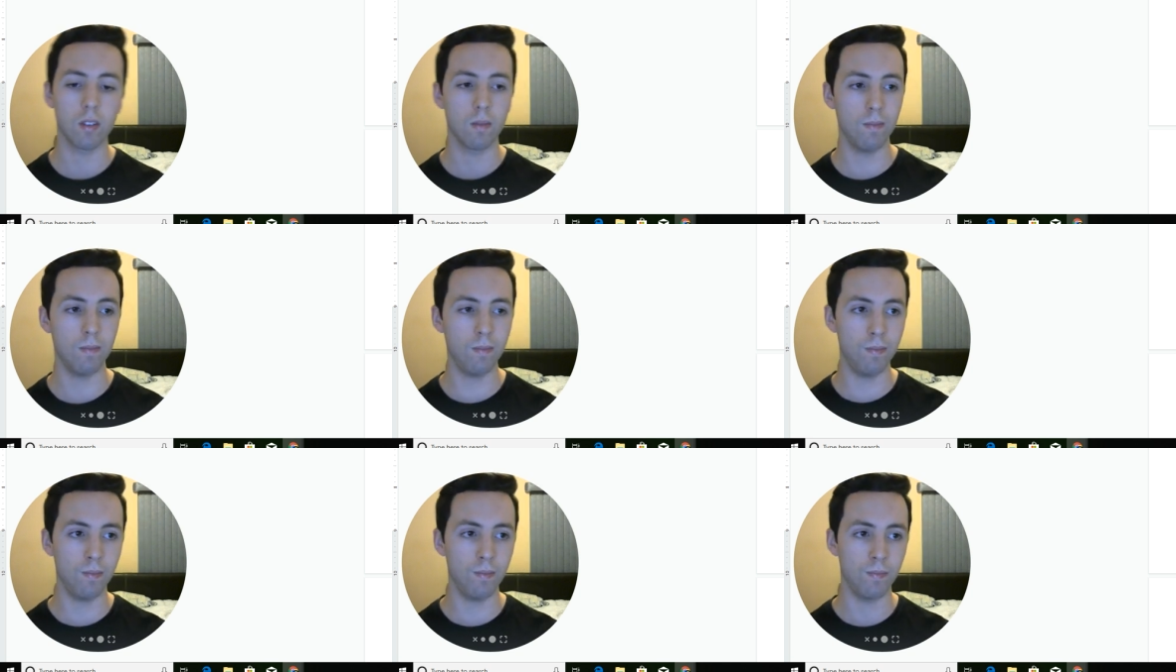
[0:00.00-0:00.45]

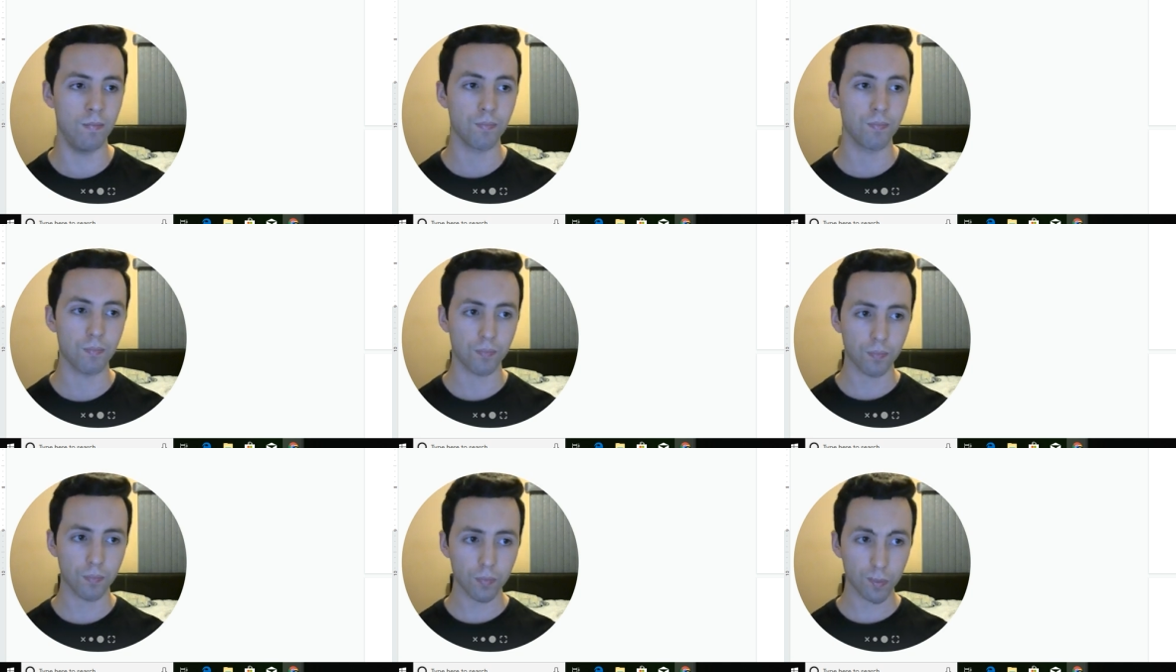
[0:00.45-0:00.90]

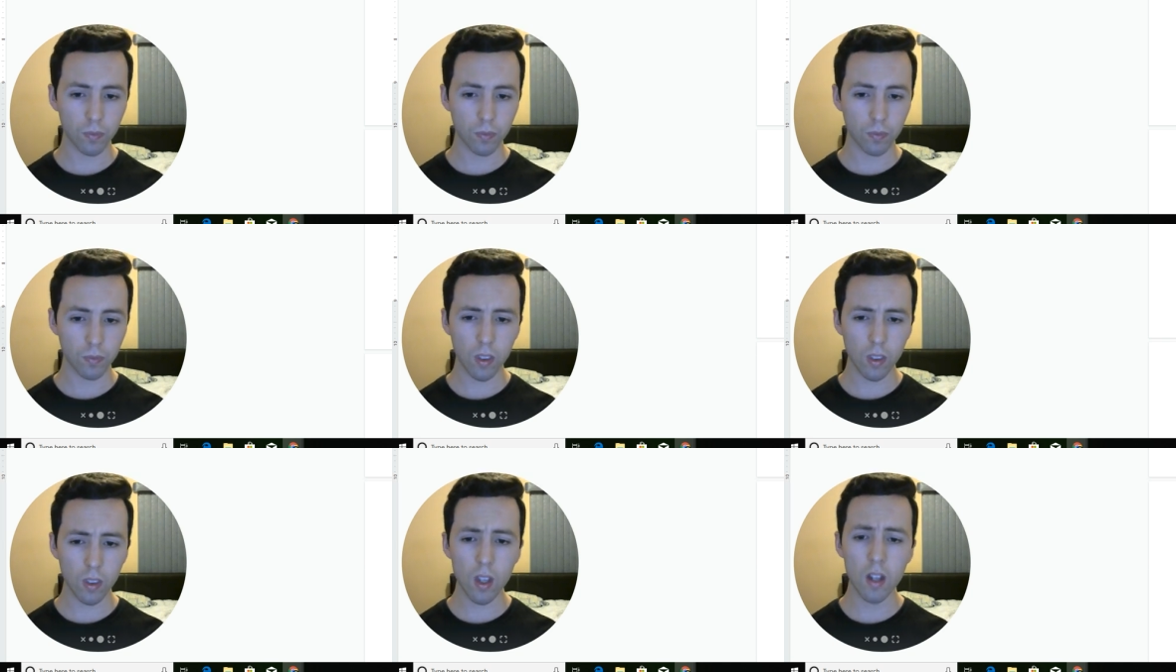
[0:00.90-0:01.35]

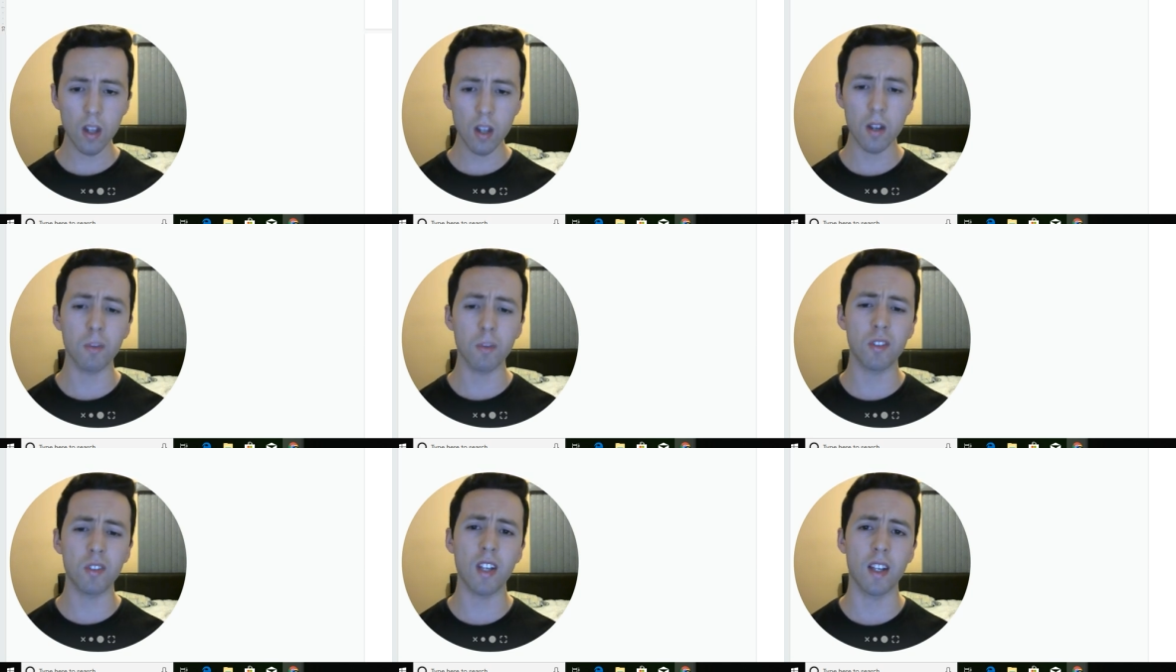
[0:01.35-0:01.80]
Number
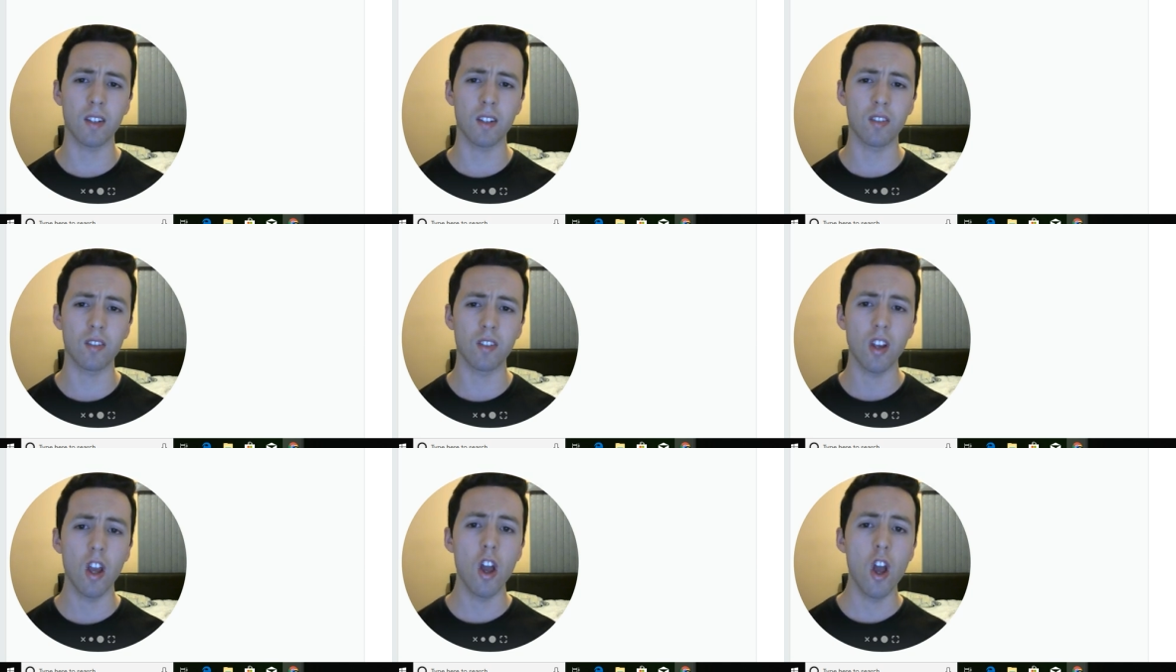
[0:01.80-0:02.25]

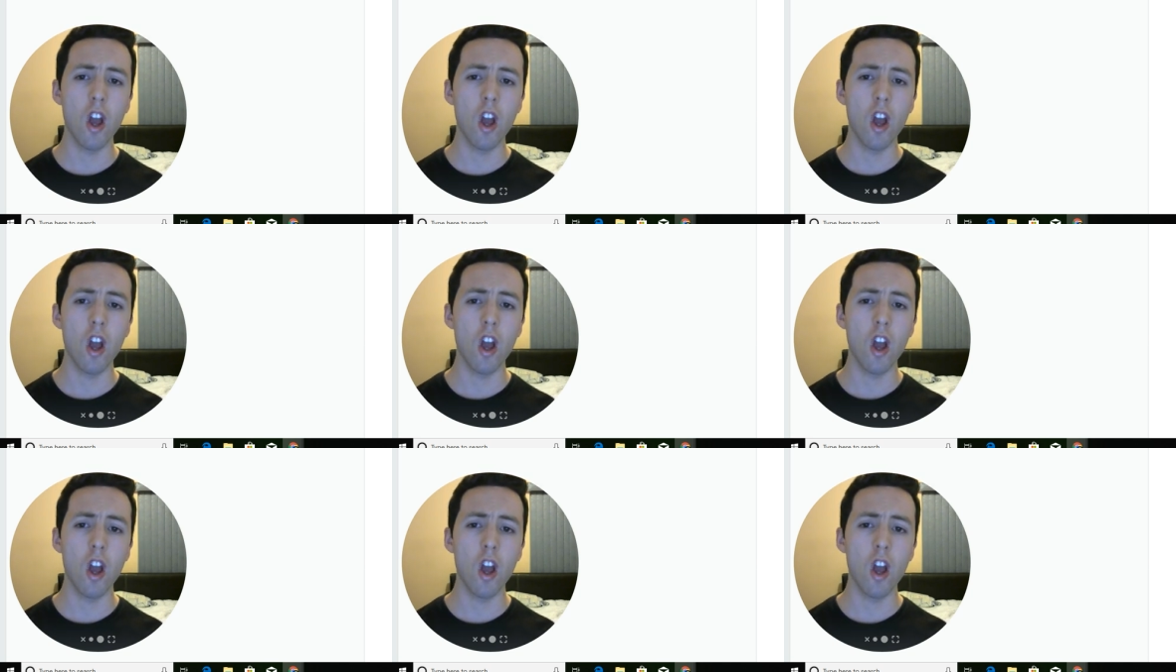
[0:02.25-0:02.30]
six,